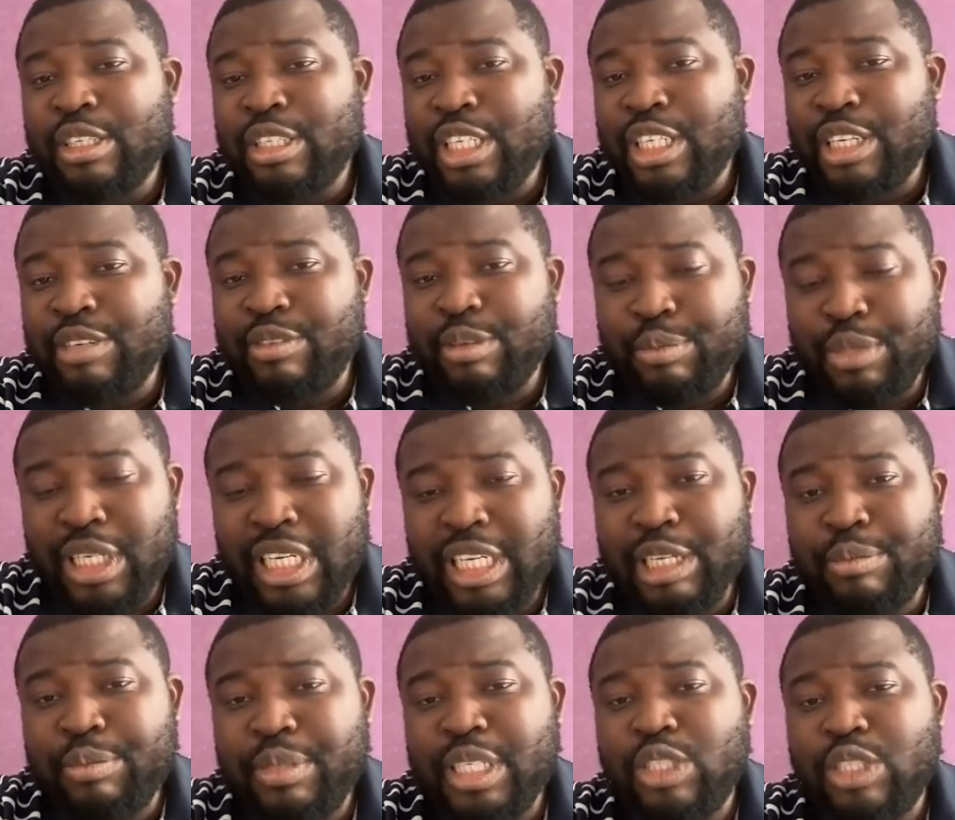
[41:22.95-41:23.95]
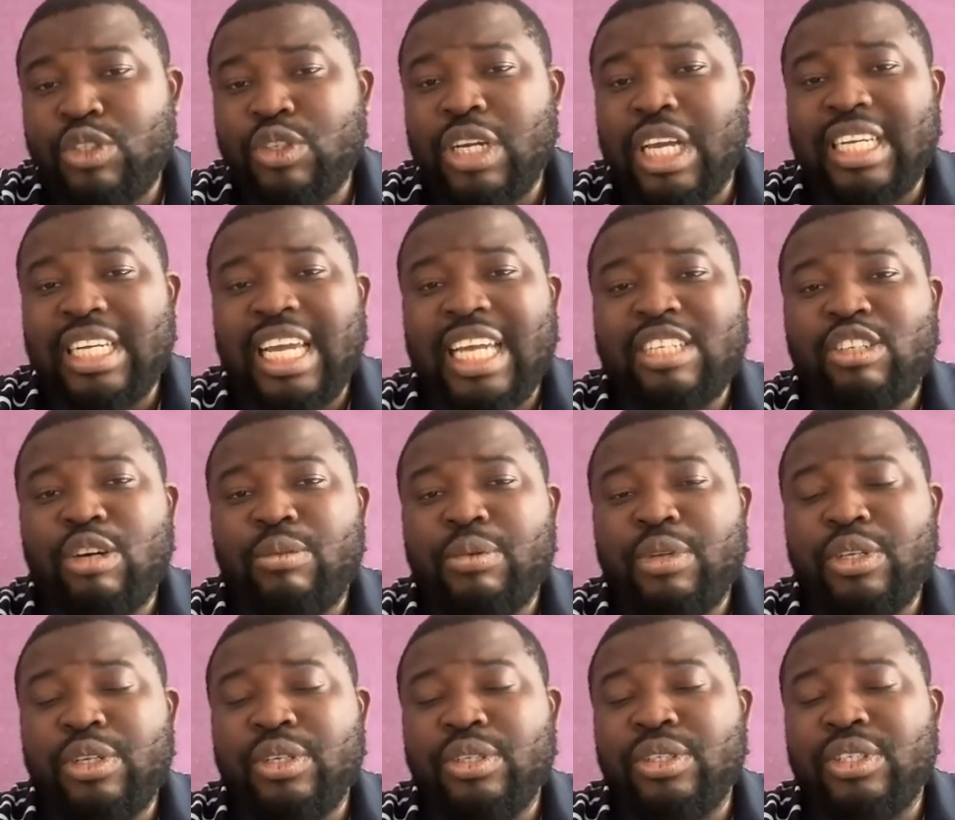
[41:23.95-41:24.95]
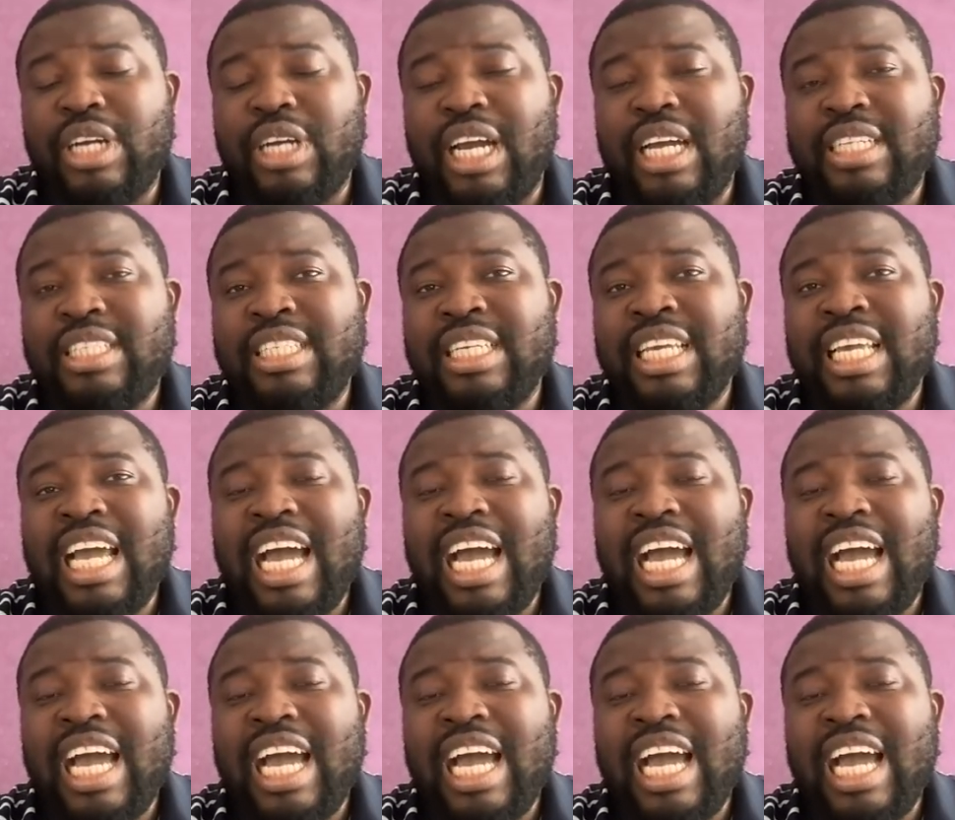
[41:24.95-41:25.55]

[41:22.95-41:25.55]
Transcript: even EB2 NIW, right?